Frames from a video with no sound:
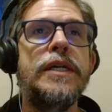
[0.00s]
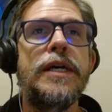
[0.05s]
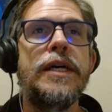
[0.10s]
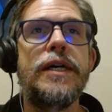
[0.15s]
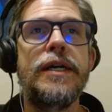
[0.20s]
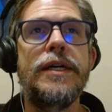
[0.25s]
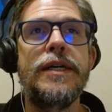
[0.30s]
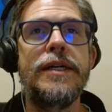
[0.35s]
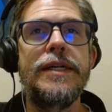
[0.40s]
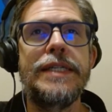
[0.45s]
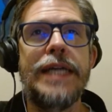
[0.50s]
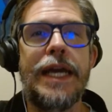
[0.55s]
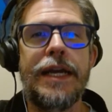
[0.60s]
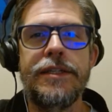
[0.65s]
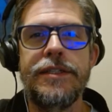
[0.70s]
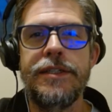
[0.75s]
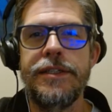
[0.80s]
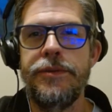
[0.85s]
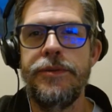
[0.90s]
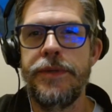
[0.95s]

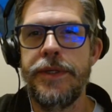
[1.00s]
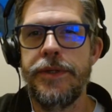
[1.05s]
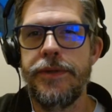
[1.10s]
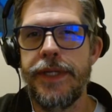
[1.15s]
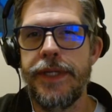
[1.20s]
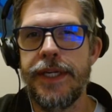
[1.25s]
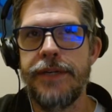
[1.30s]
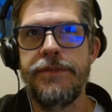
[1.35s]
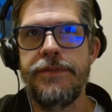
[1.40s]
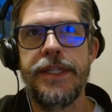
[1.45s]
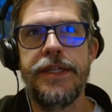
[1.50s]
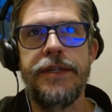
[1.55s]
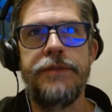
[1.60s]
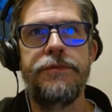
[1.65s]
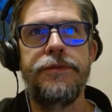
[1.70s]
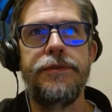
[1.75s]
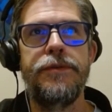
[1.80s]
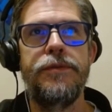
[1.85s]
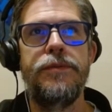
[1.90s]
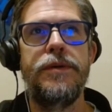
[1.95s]
Actually, we only have time
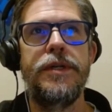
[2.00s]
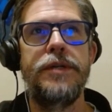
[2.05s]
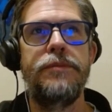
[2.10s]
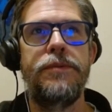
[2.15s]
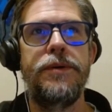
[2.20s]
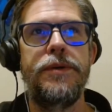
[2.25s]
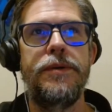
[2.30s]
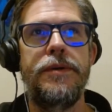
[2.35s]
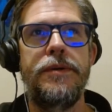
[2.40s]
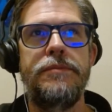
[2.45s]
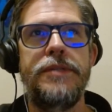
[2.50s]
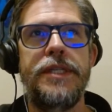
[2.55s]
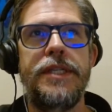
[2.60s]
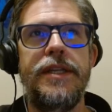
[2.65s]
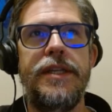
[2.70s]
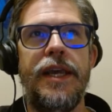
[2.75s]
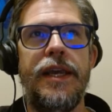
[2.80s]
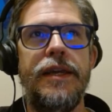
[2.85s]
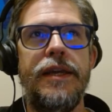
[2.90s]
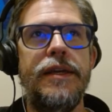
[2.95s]
for one poem
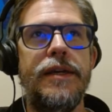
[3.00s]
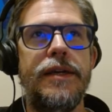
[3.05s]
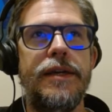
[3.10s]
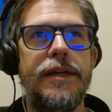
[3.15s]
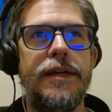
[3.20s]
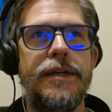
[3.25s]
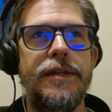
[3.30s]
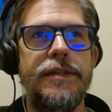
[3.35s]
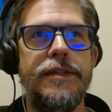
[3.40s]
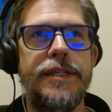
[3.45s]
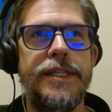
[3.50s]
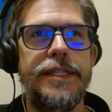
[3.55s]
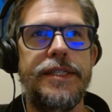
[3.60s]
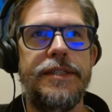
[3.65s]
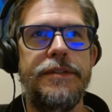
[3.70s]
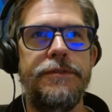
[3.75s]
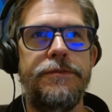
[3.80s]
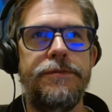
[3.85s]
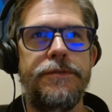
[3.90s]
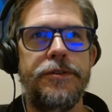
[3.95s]
today. It's
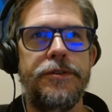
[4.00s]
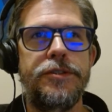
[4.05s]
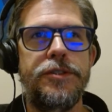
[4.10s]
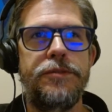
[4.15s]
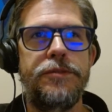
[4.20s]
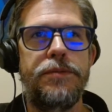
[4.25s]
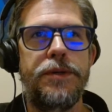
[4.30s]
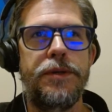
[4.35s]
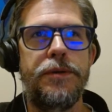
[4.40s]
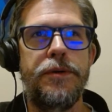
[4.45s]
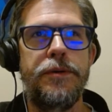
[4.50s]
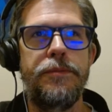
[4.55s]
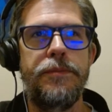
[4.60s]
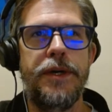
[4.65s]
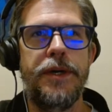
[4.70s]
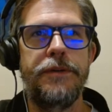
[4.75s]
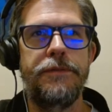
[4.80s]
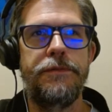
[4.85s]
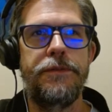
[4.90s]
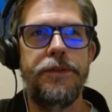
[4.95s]
the first poem
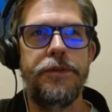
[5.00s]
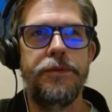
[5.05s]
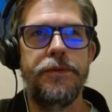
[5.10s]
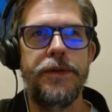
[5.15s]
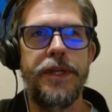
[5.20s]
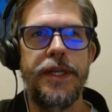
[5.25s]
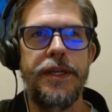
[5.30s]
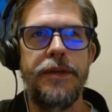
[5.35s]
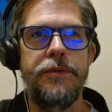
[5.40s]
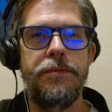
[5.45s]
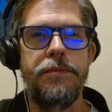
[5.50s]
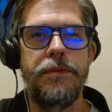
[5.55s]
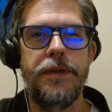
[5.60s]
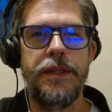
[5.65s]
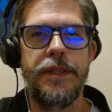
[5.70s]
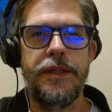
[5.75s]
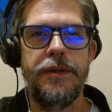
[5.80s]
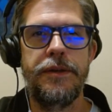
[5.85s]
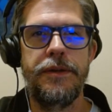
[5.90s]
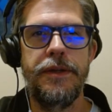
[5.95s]
of 3
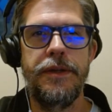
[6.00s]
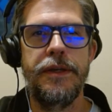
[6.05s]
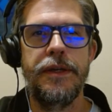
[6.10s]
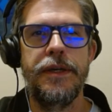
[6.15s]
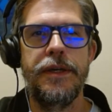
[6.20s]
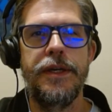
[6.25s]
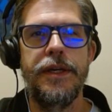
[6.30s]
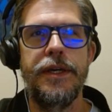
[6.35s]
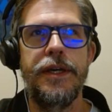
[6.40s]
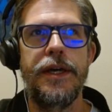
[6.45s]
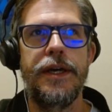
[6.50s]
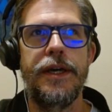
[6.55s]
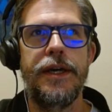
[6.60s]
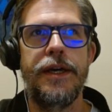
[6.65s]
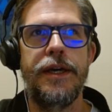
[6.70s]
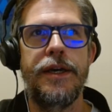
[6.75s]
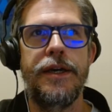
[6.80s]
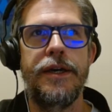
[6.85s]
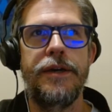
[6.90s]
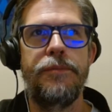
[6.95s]
within
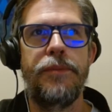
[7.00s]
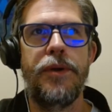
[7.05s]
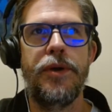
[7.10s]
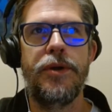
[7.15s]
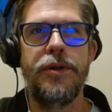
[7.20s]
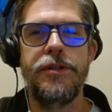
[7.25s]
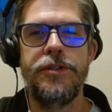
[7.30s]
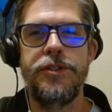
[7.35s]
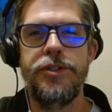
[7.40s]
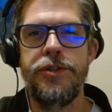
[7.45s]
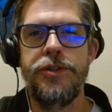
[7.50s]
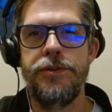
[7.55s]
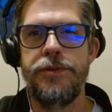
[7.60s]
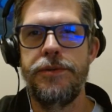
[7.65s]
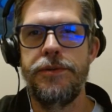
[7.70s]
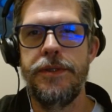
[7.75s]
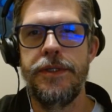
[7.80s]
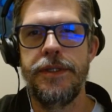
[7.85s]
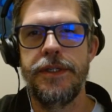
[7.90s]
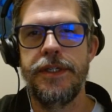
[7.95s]
part
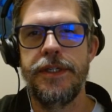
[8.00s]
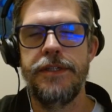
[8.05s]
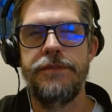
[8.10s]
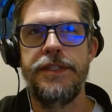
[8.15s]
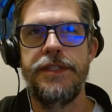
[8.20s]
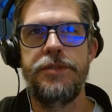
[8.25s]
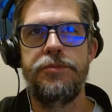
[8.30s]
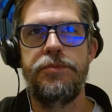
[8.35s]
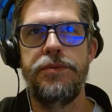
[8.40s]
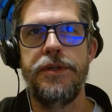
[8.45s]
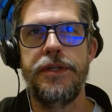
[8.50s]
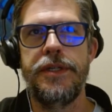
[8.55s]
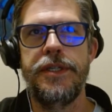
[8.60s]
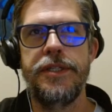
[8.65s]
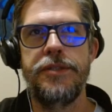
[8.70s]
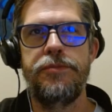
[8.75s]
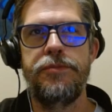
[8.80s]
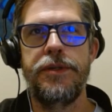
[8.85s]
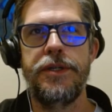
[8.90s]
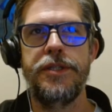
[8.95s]
2 of his book.
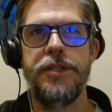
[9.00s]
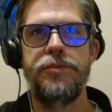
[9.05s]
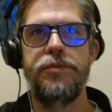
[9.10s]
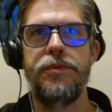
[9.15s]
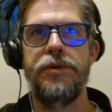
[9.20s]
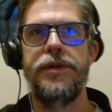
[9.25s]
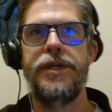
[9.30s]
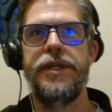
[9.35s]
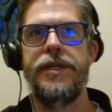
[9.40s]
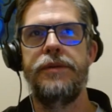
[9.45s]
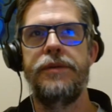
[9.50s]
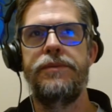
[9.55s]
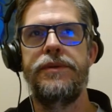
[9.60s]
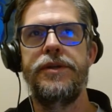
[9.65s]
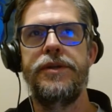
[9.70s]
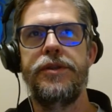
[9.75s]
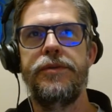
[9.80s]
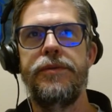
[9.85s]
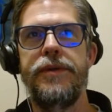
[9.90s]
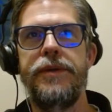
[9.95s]
His book is broken up
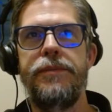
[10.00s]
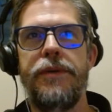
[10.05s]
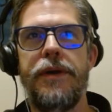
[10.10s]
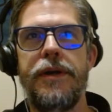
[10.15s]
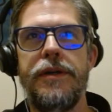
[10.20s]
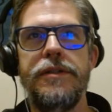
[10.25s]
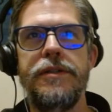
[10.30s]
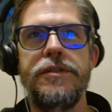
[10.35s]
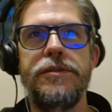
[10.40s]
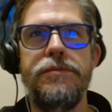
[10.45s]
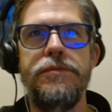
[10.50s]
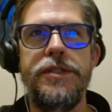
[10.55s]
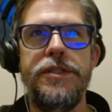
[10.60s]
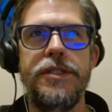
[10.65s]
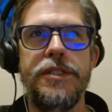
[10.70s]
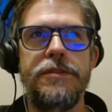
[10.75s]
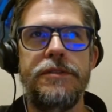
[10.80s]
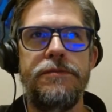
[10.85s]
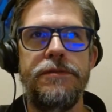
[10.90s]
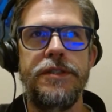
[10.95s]
into 3 parts. We
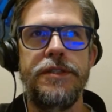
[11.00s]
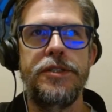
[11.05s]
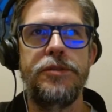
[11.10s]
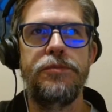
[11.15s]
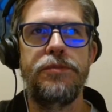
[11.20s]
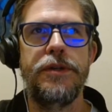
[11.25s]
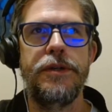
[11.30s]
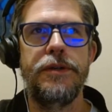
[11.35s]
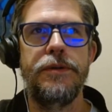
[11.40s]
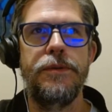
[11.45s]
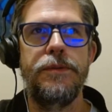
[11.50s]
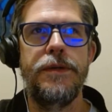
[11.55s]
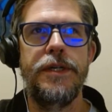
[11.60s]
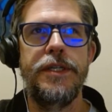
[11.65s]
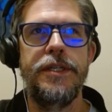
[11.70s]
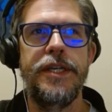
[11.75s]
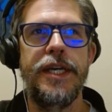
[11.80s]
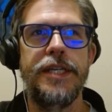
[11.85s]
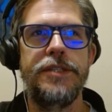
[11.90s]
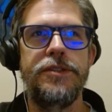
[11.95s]
just finished part
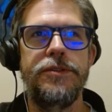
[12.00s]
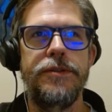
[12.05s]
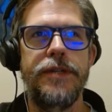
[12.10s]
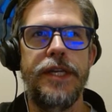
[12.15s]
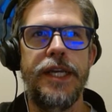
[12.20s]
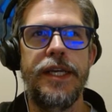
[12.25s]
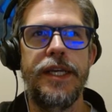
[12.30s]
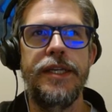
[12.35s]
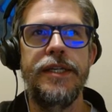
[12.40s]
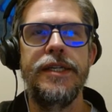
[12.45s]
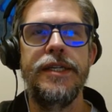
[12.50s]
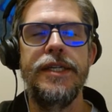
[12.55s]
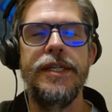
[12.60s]
1 yesterday.